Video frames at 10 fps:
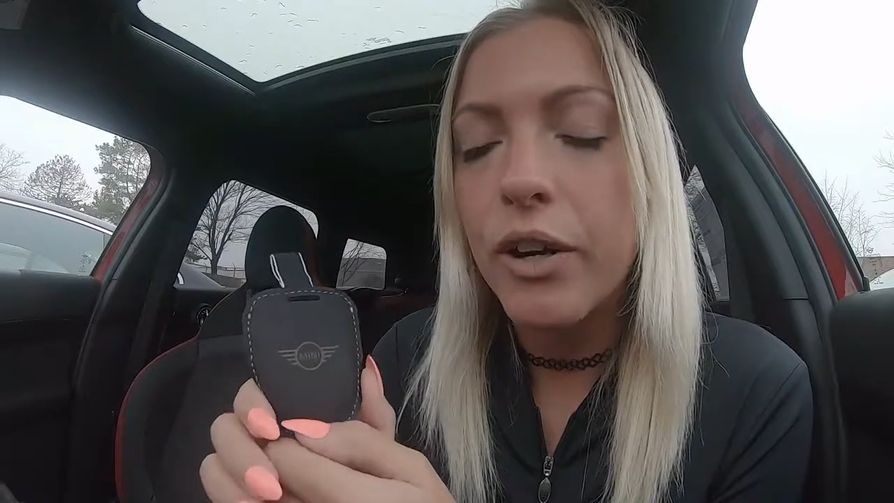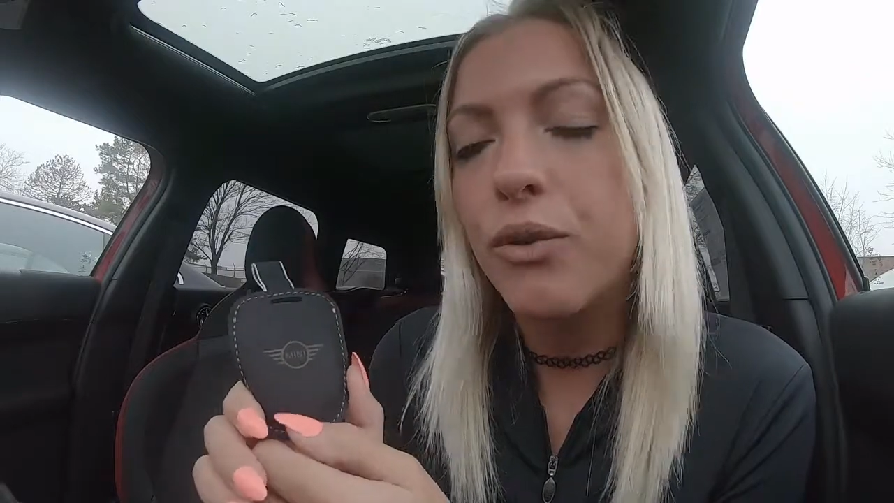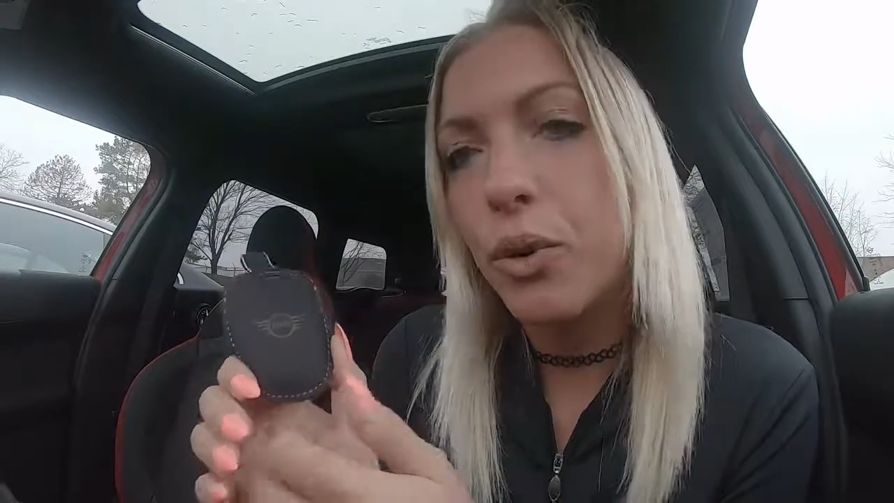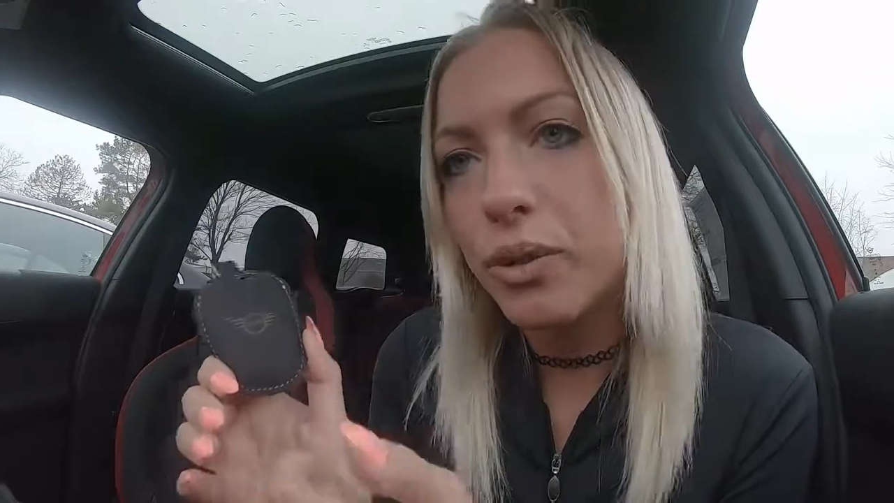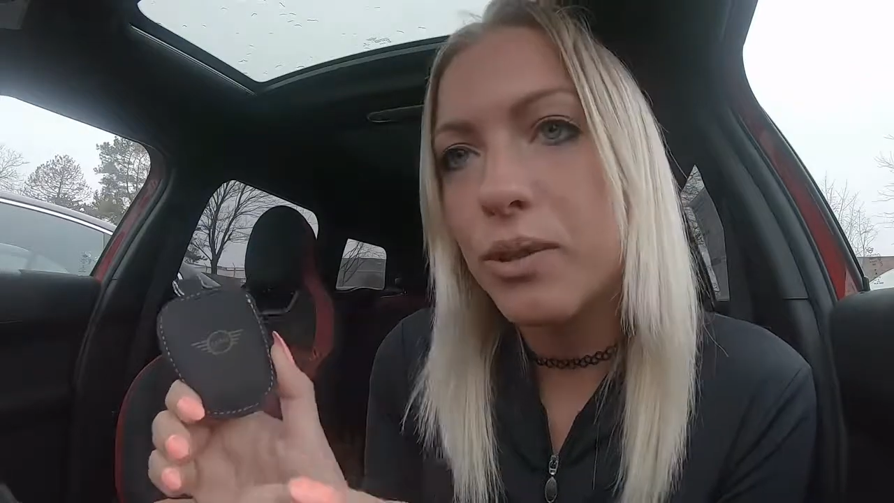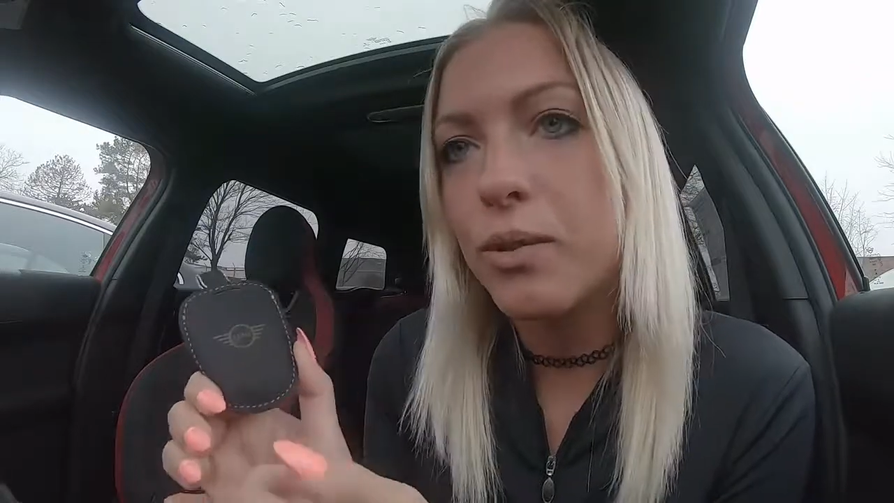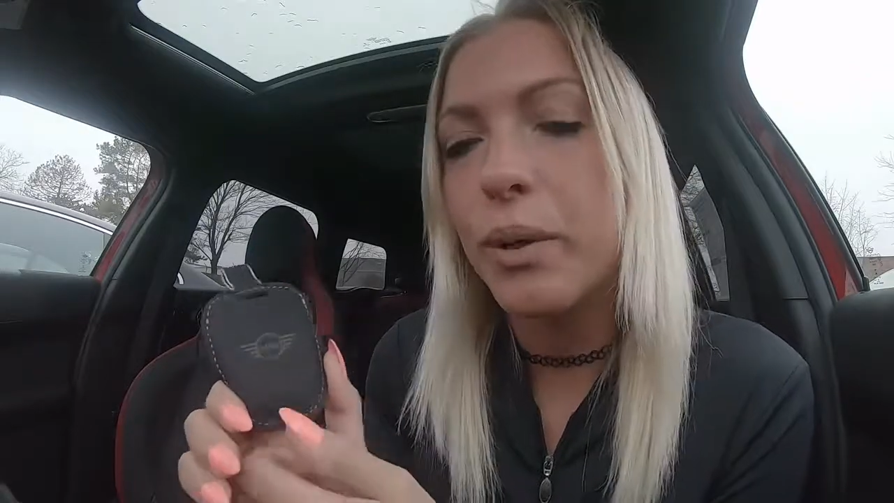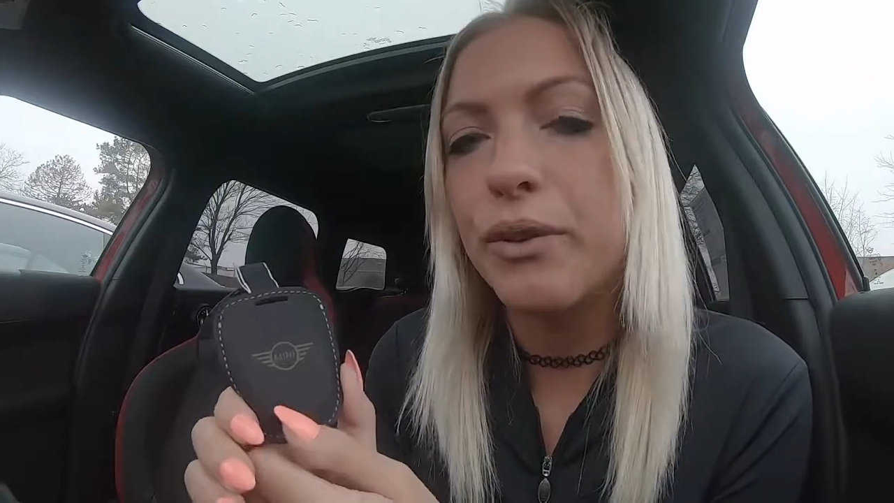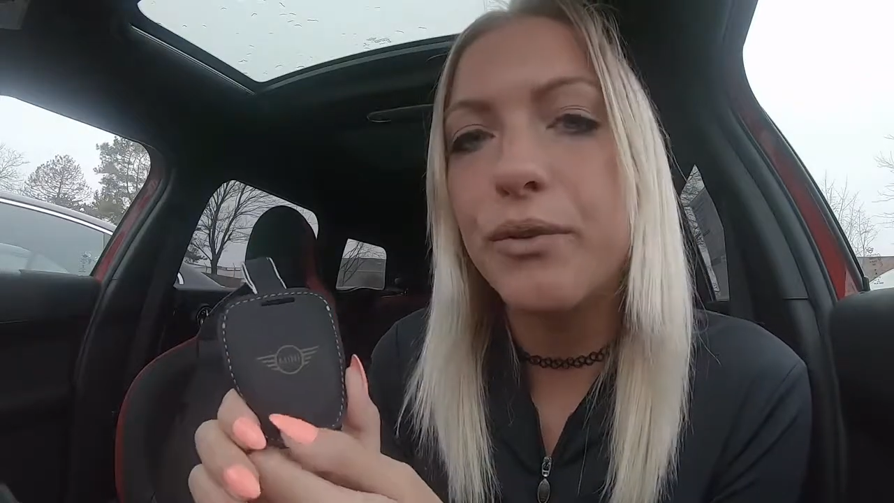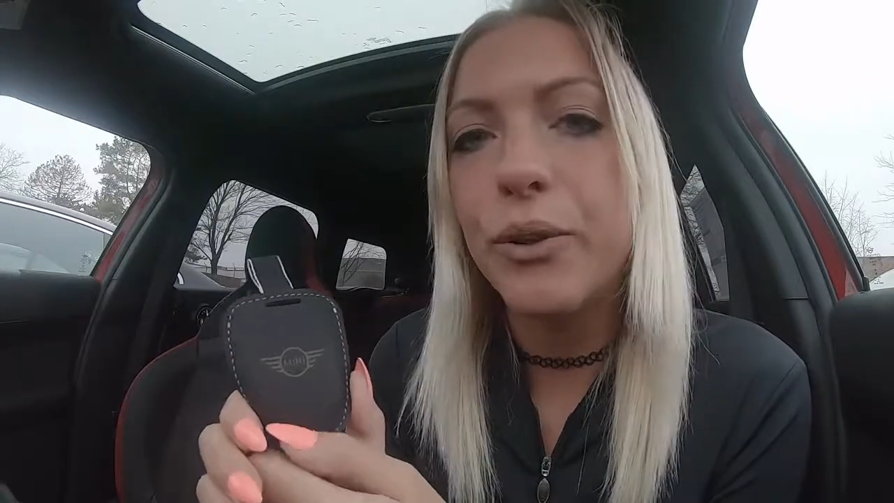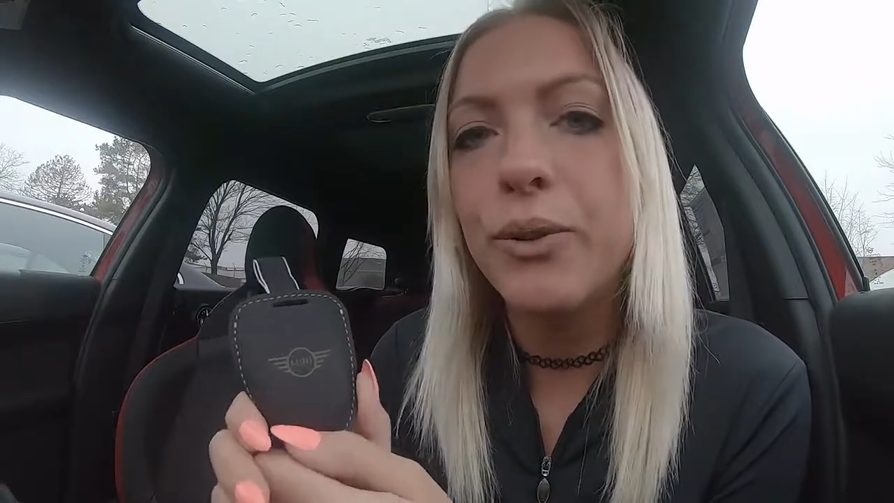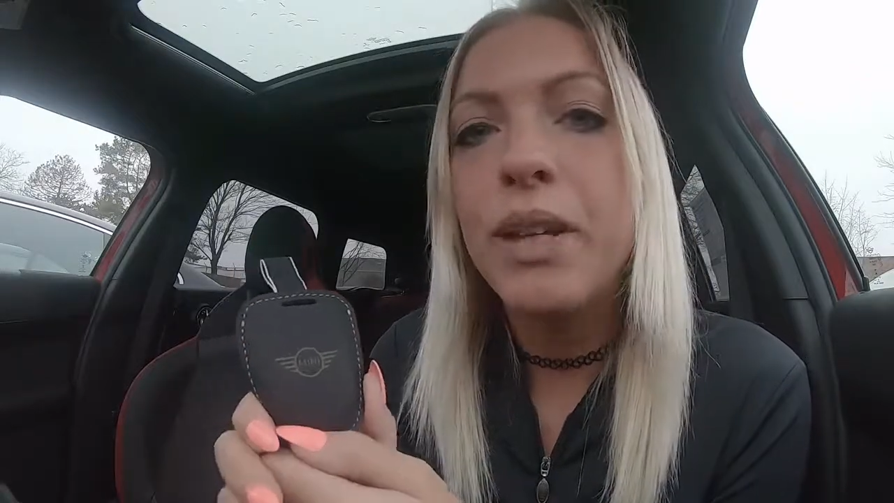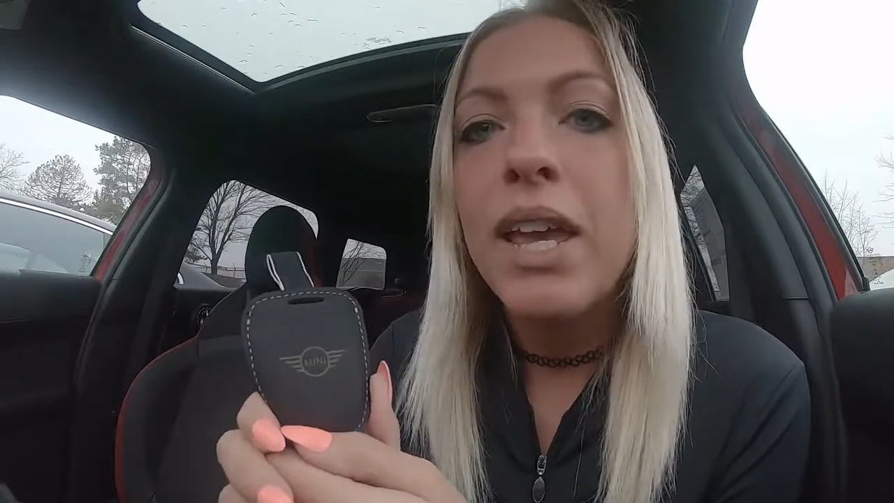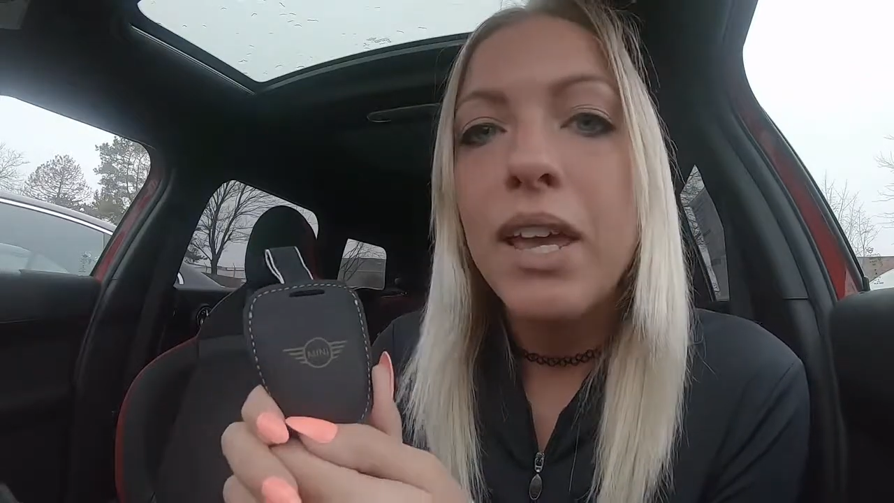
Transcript: of course, a smartphone